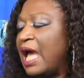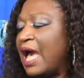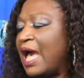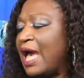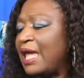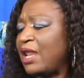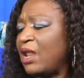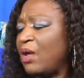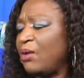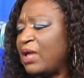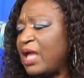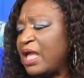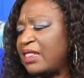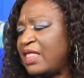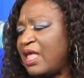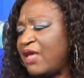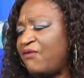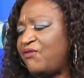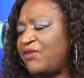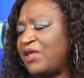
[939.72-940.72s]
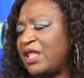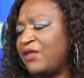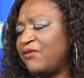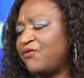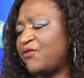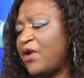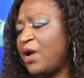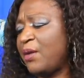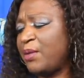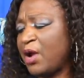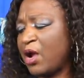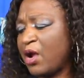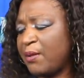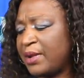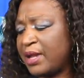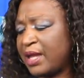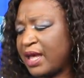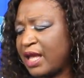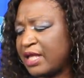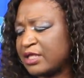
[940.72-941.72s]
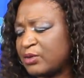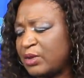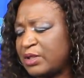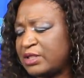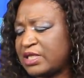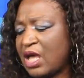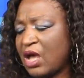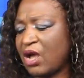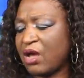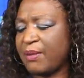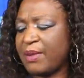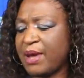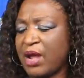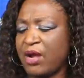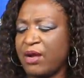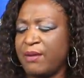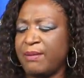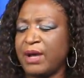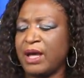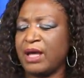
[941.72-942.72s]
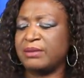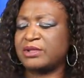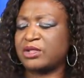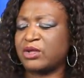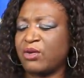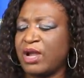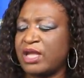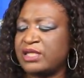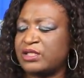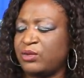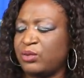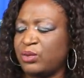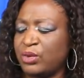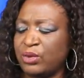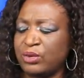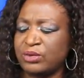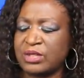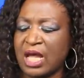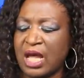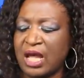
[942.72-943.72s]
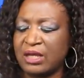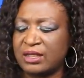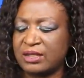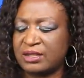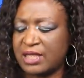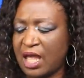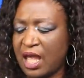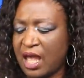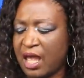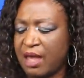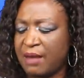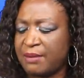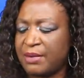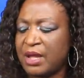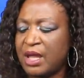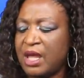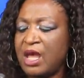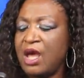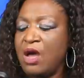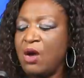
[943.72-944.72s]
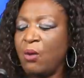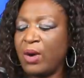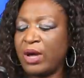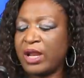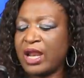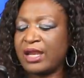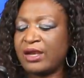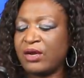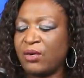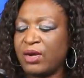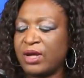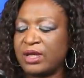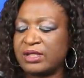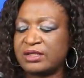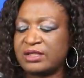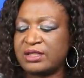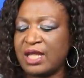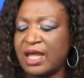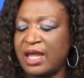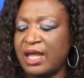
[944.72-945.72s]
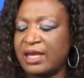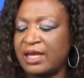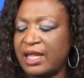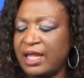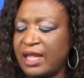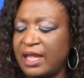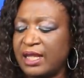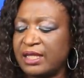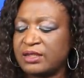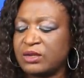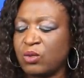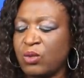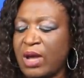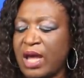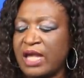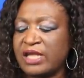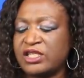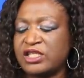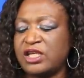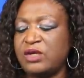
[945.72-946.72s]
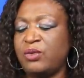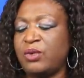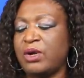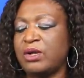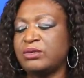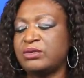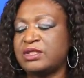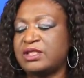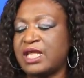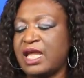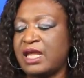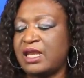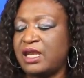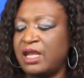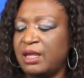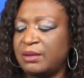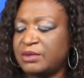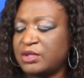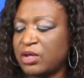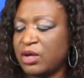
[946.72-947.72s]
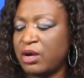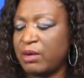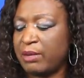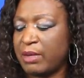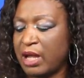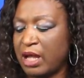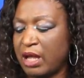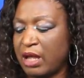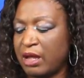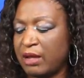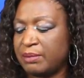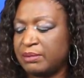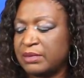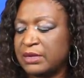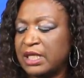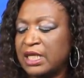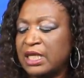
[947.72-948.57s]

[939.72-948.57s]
I don't get that feeling from her because we talk about her mom's crazy rules all the time. What I don't understand is why she won't stand up to her mom.